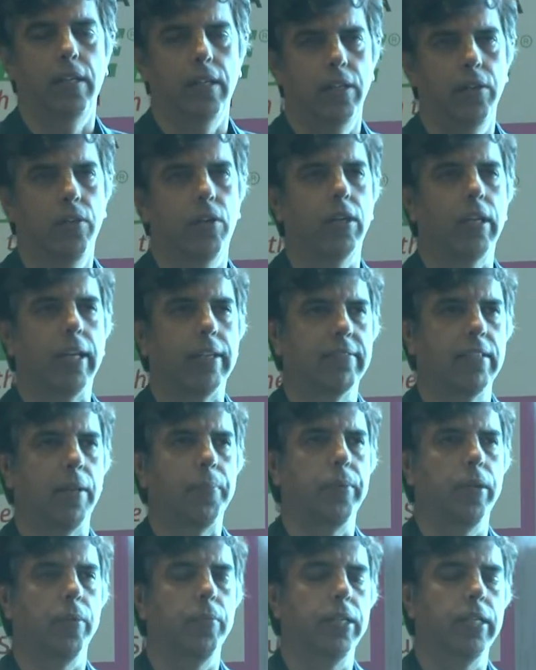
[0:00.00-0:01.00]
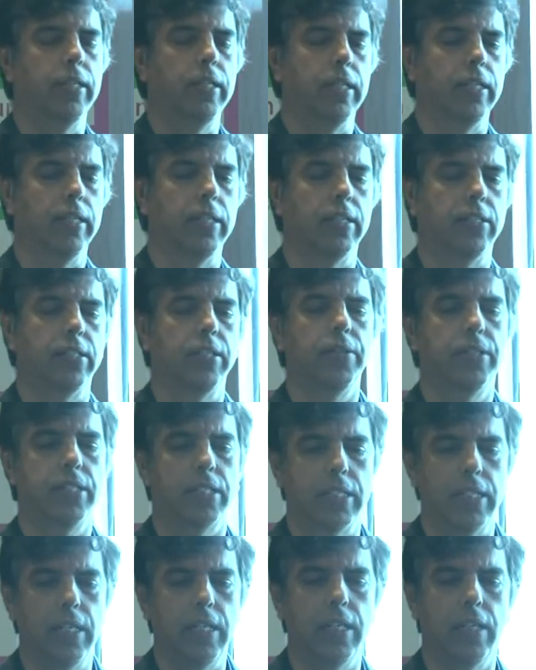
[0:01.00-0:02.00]
not acceptable in the industry. It's
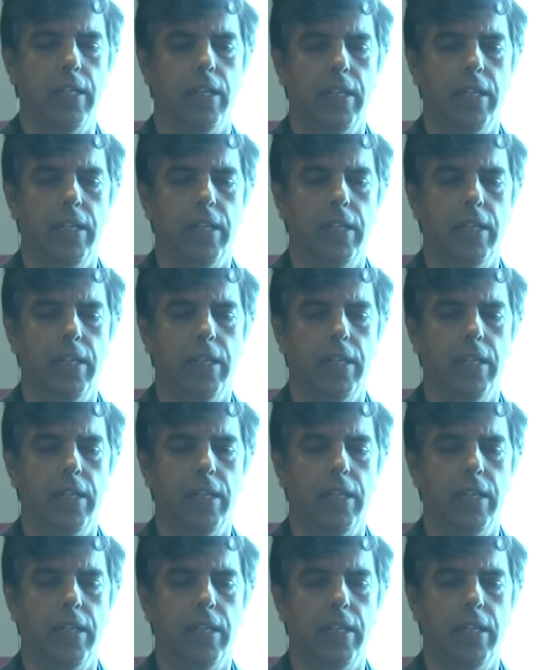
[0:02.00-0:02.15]
still